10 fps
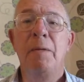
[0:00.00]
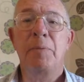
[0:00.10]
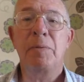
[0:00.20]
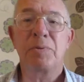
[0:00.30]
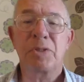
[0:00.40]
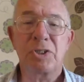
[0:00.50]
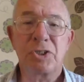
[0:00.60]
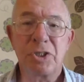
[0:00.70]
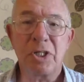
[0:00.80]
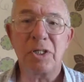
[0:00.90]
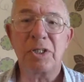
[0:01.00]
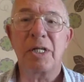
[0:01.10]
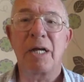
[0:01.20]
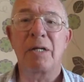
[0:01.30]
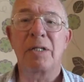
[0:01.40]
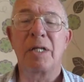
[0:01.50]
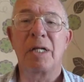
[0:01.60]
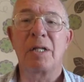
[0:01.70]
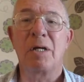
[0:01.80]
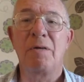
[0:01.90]
people just starting out in
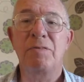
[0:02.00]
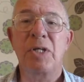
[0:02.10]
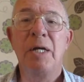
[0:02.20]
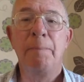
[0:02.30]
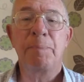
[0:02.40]
their lives,